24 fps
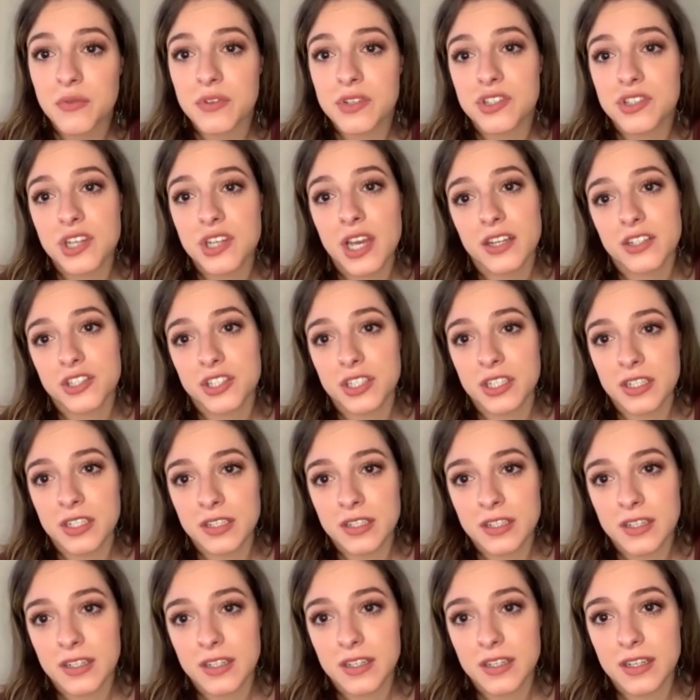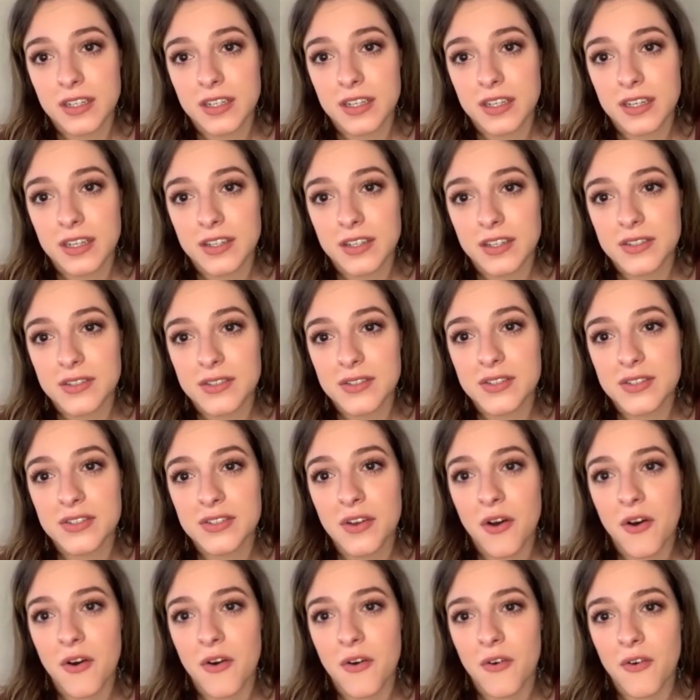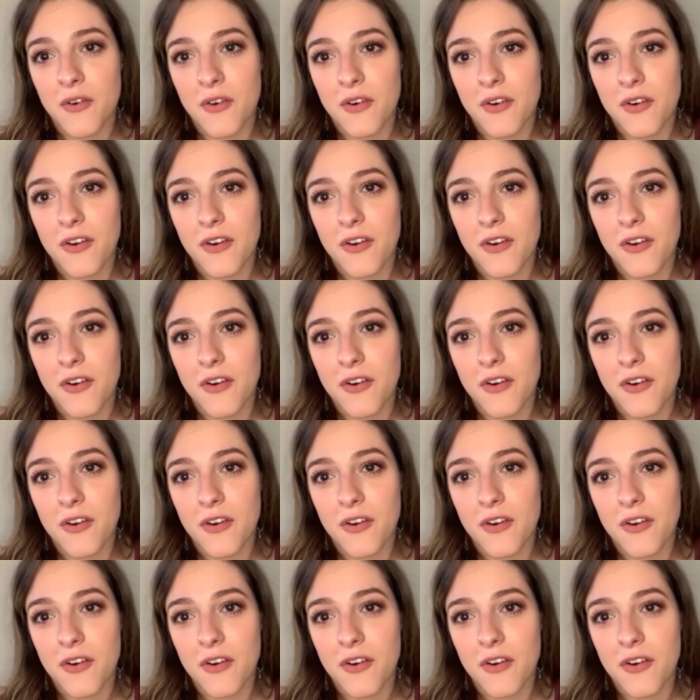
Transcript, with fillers: rejection. Yes. So